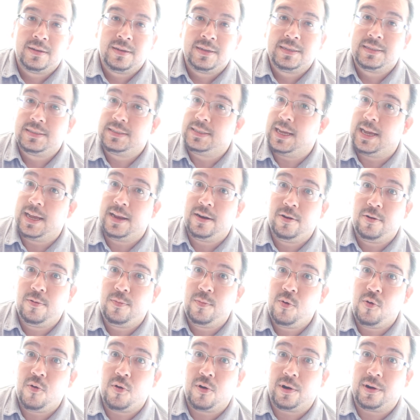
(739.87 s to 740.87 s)
Say no
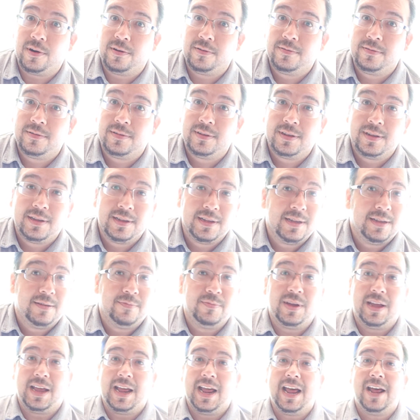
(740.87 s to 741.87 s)
more.
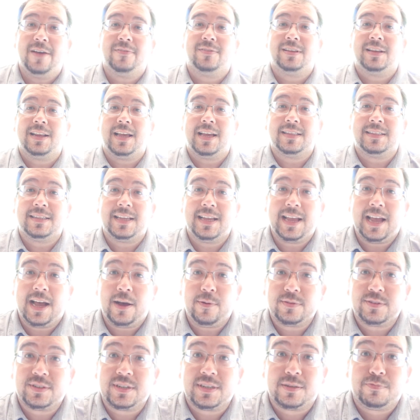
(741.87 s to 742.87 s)
Man, after that day, I
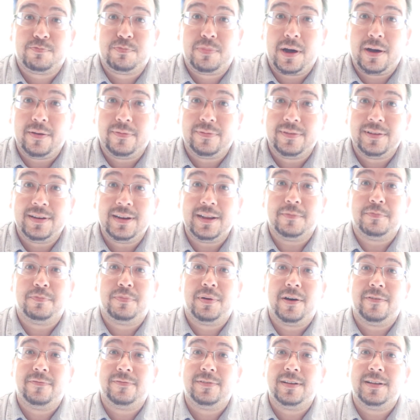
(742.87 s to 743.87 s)
was just puffing and
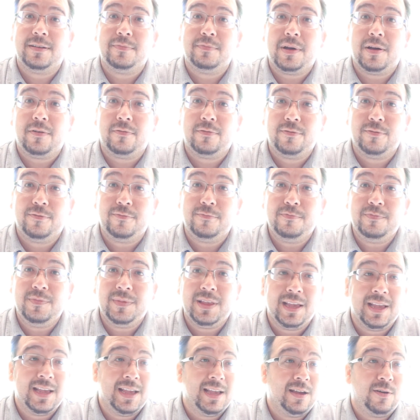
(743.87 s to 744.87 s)
puffing in my room
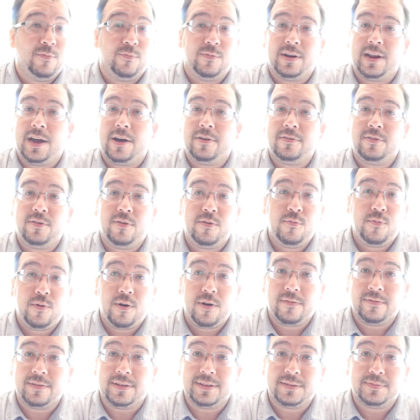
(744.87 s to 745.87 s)
without no
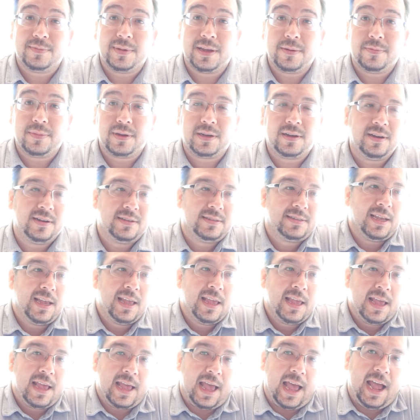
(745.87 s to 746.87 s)
worries, man, because
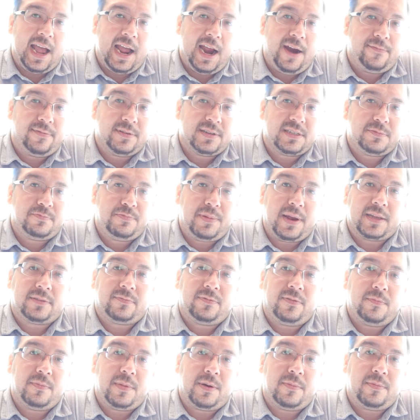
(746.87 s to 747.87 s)
I have respect
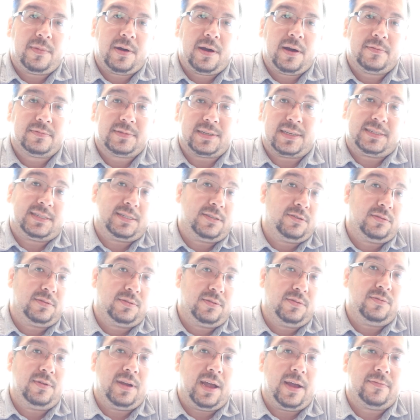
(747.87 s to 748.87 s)
for my moms. I still
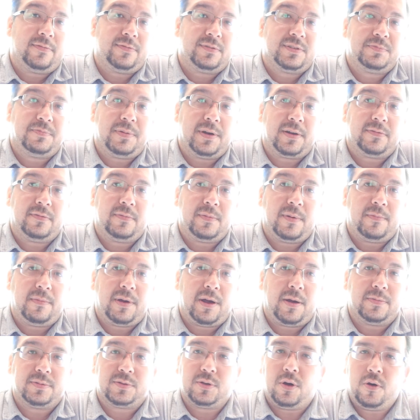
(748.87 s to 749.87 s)
do have respect for my
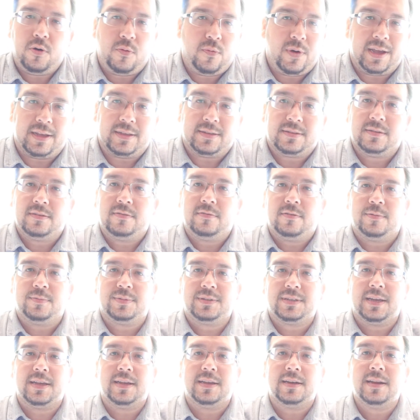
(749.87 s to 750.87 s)
moms, always, you know what I'm
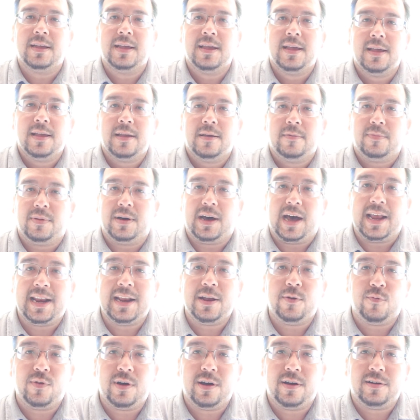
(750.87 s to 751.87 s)
saying? But I
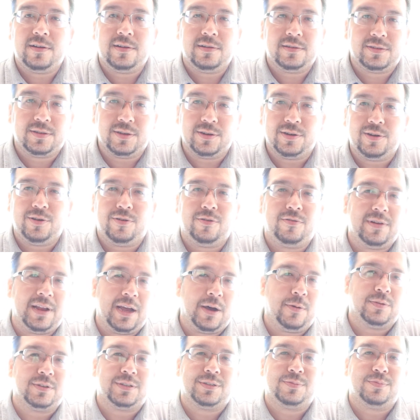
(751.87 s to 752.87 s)
didn't want her to know that
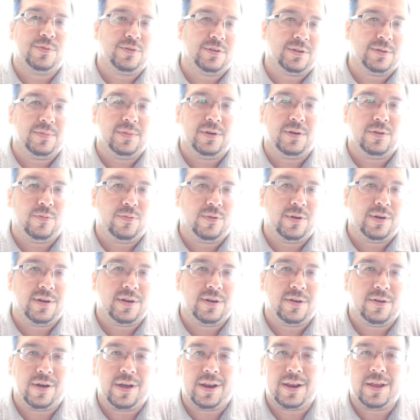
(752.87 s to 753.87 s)
I was smoking
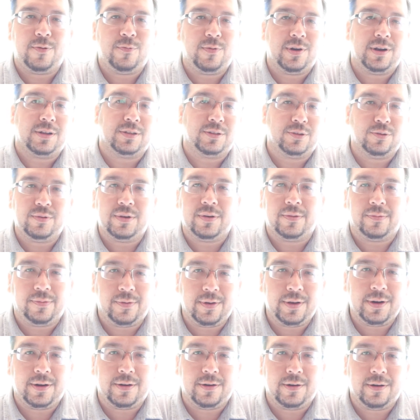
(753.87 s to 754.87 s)
marijuana. I didn't want to do it in
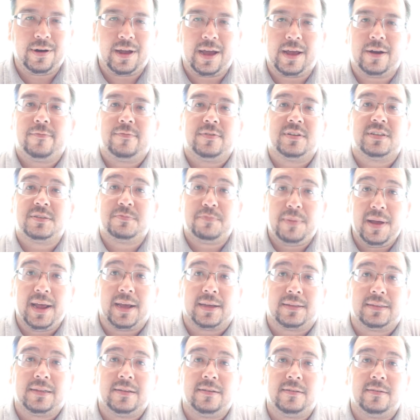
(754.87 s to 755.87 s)
front of her out of
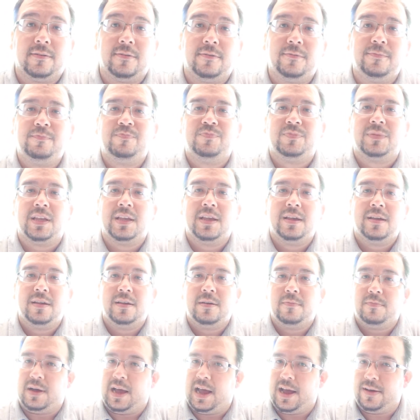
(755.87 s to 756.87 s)
respect, you know?
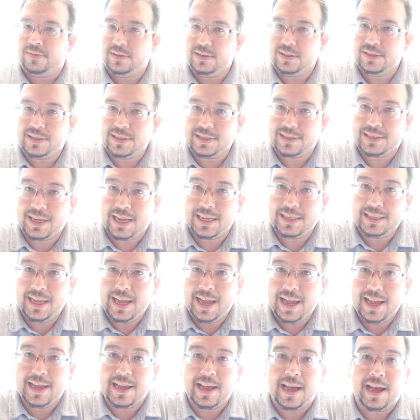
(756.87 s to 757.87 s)
But after she said
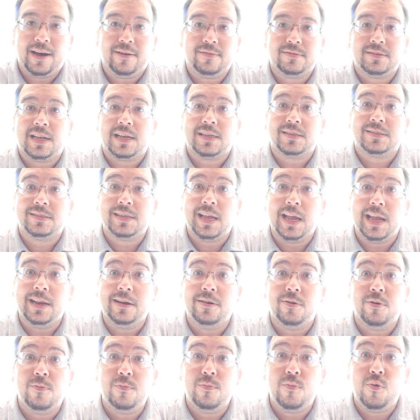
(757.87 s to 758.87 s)
that, I was like, say
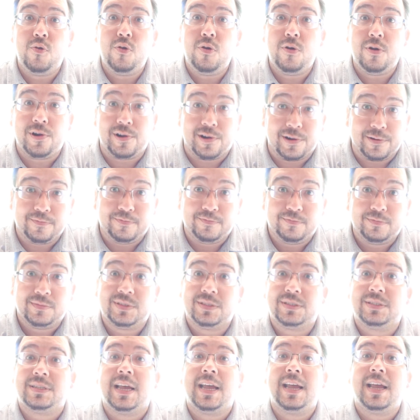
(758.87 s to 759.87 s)
no more.
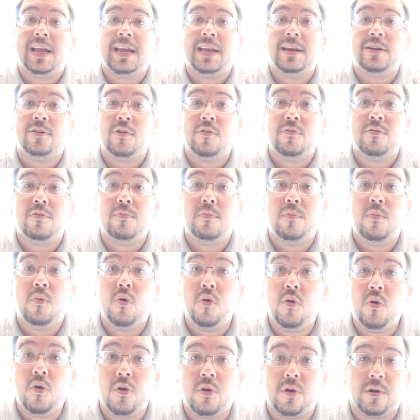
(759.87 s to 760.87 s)
Say no
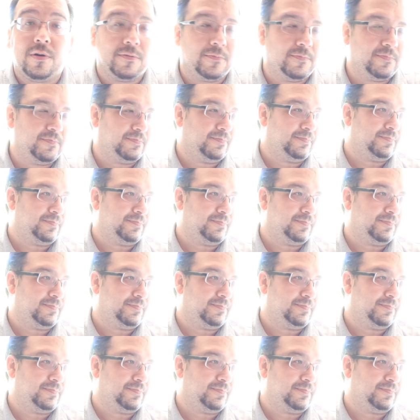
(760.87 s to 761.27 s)
more.